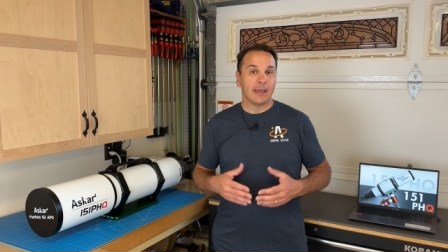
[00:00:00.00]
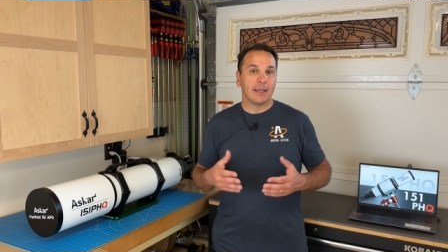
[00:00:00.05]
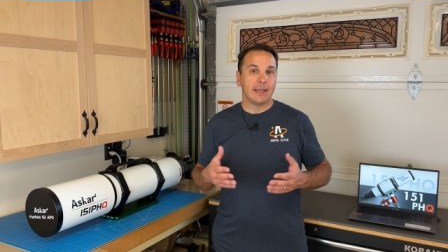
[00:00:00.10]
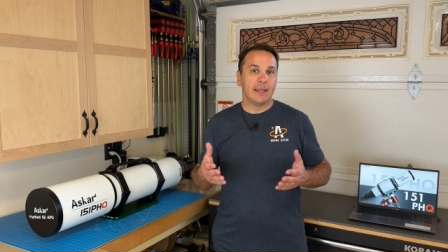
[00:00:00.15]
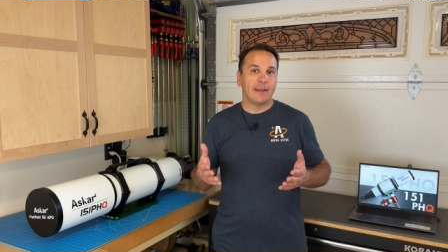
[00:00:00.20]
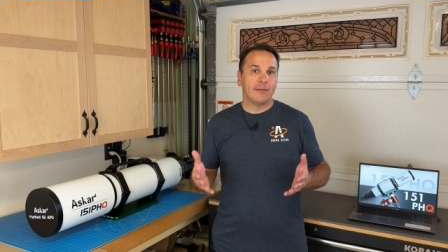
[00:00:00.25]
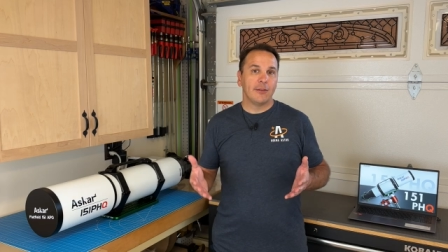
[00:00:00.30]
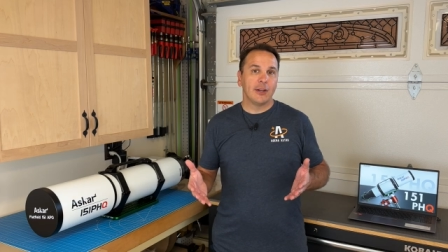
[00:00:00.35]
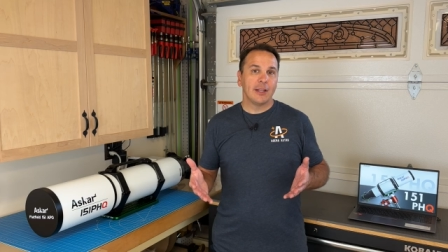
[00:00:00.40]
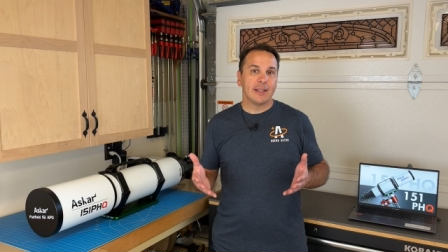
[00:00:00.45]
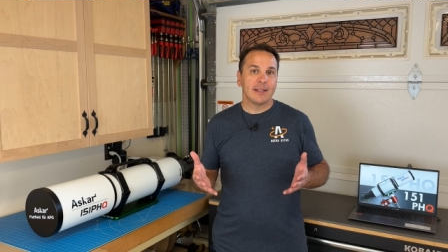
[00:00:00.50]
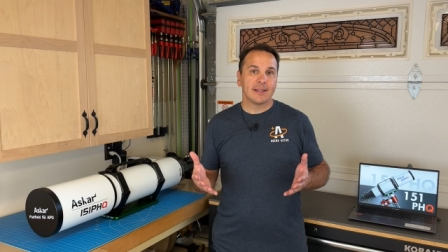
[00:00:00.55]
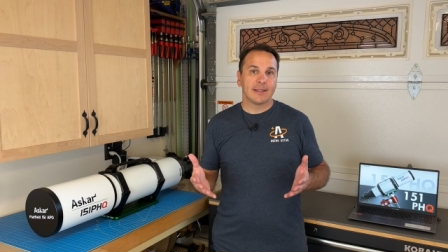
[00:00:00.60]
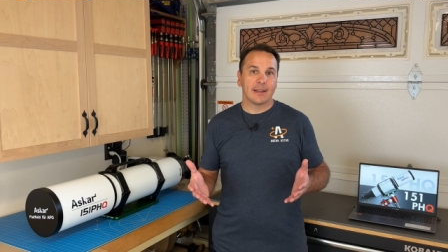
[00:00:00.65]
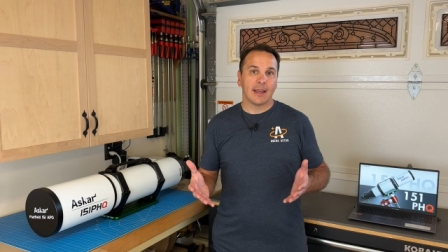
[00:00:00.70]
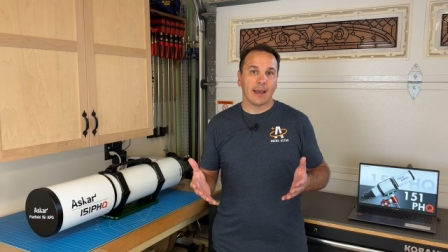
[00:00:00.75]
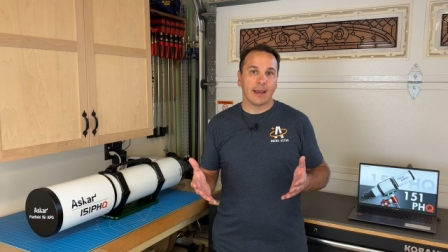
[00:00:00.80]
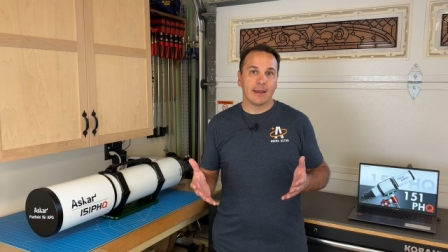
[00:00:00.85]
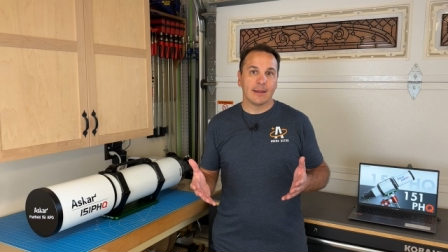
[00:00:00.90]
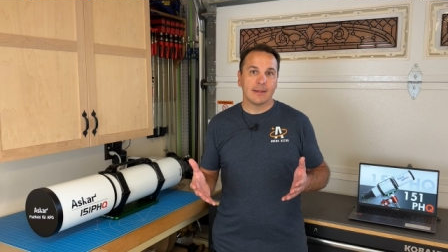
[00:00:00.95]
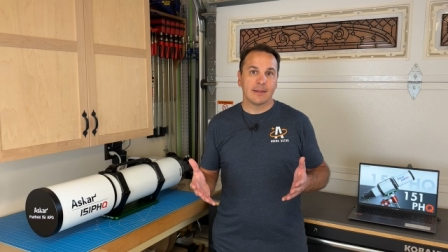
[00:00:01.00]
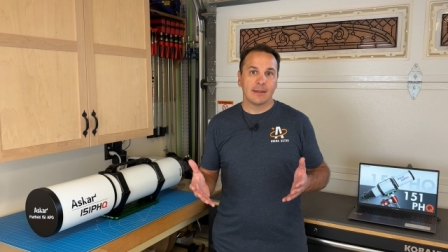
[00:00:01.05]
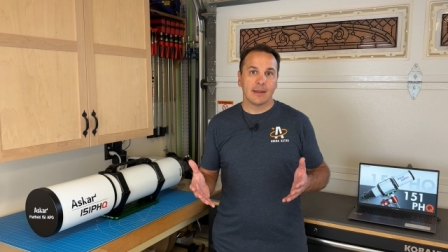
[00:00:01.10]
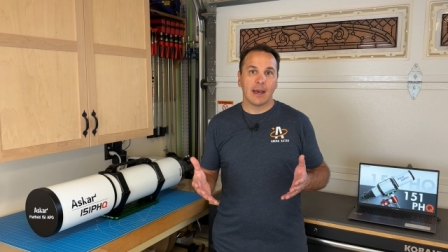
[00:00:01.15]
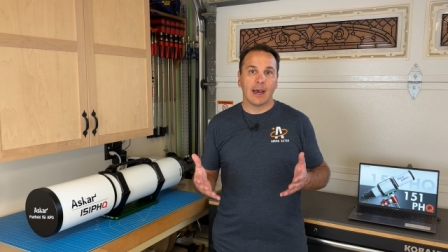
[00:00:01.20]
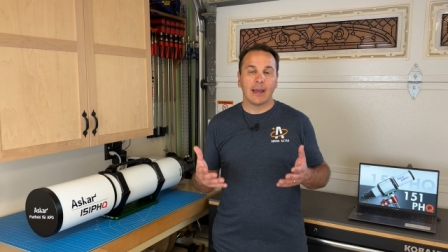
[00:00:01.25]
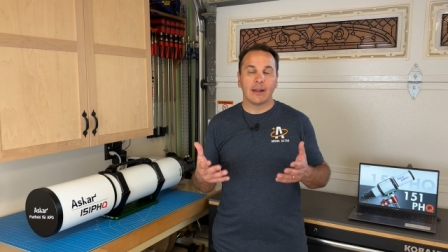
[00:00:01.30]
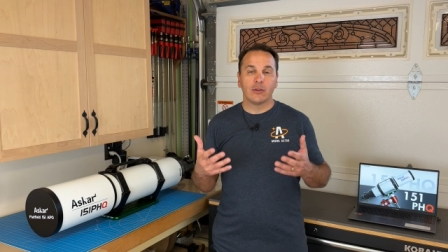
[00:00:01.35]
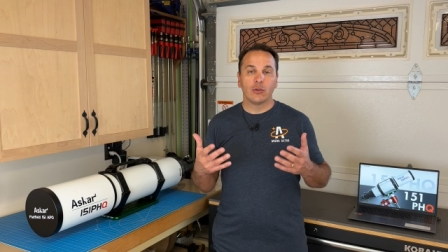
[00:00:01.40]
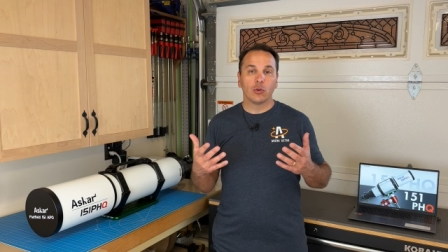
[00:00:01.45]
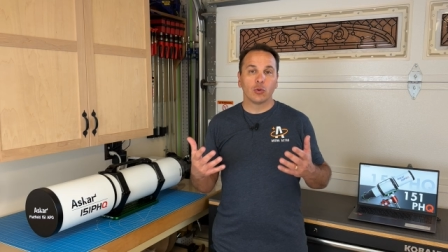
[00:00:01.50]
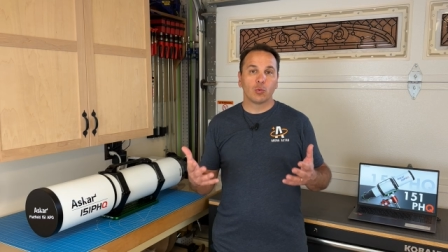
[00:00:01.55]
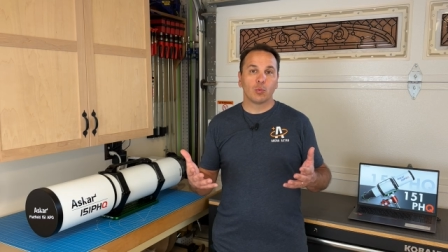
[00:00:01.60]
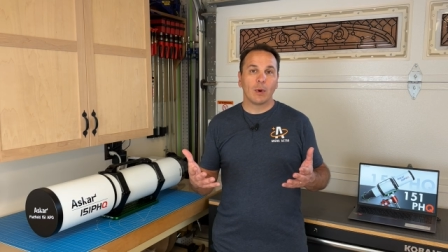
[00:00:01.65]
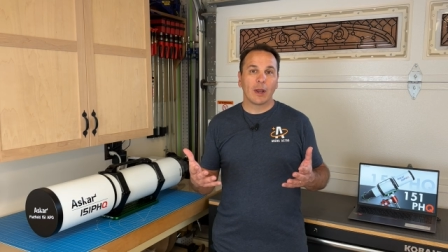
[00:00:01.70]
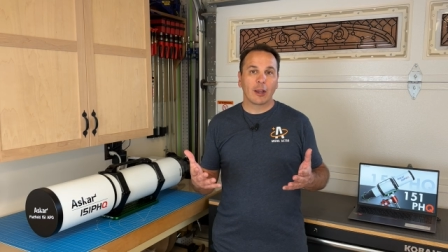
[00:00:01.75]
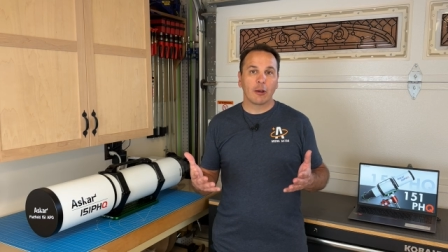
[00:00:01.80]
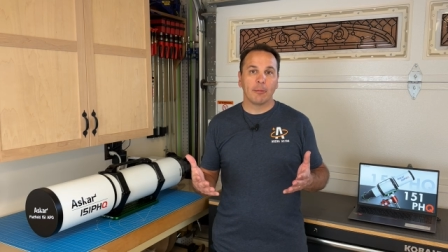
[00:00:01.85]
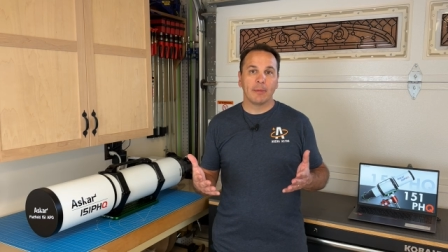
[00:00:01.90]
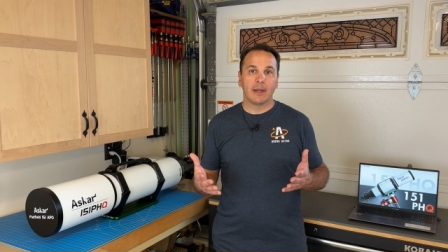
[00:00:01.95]
Given its size, I don't
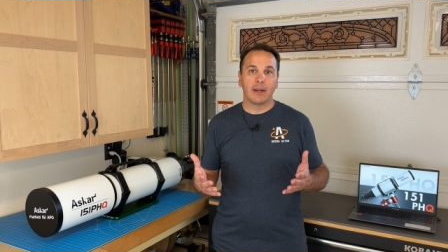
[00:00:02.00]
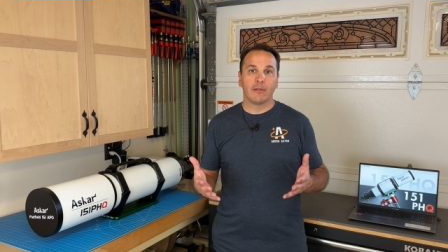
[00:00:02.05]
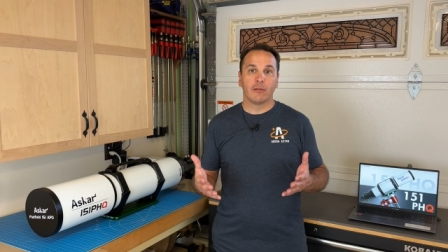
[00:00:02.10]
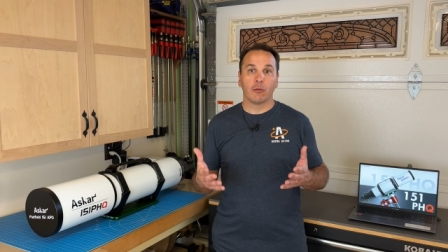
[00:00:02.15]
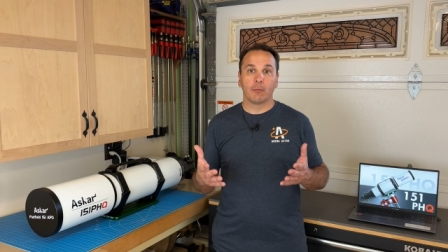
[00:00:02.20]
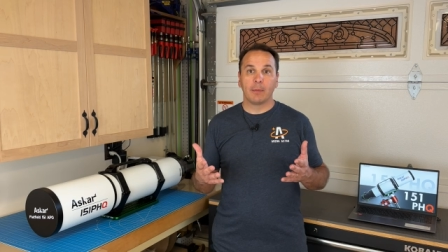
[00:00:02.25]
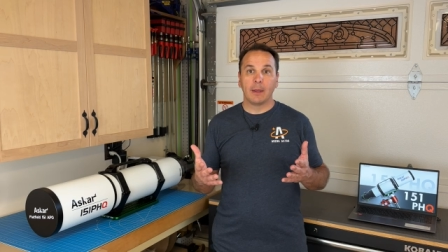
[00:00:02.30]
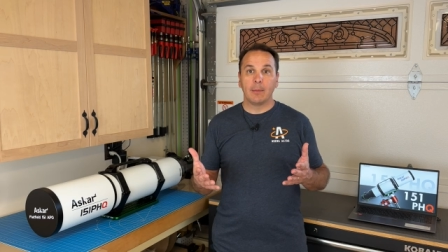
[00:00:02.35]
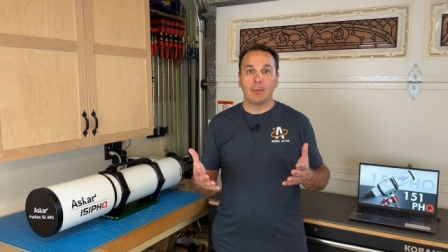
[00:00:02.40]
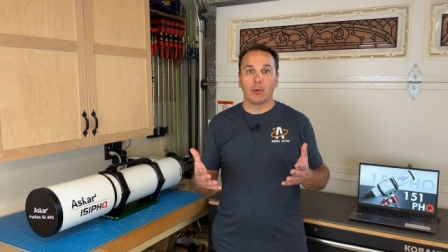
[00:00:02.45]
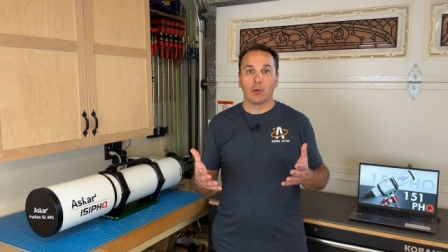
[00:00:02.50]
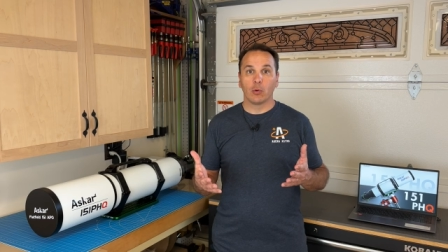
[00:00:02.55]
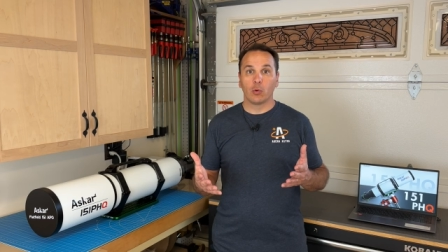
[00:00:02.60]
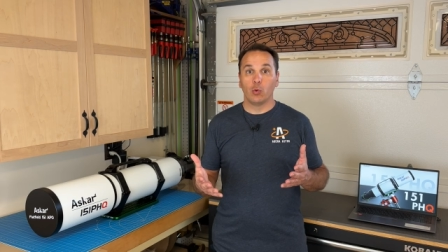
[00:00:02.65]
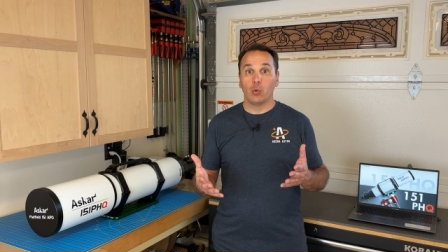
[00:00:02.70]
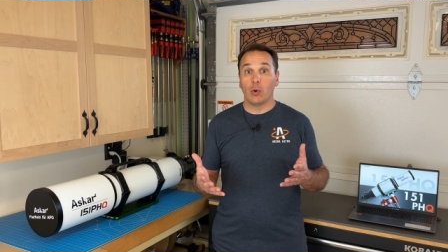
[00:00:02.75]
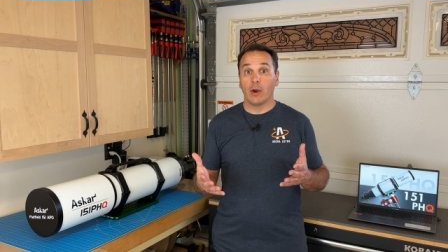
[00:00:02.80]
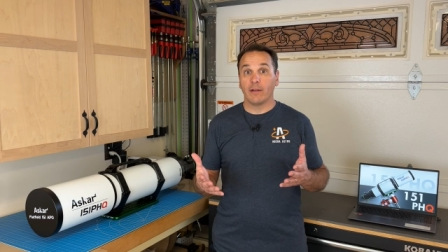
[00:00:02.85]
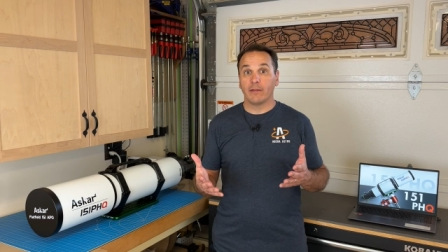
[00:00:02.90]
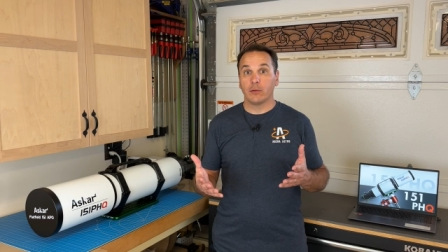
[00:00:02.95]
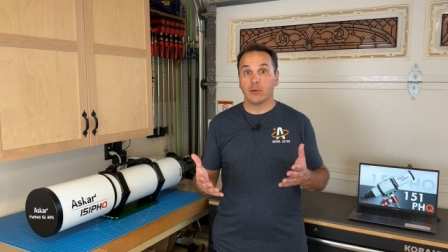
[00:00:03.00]
recommend it for people who have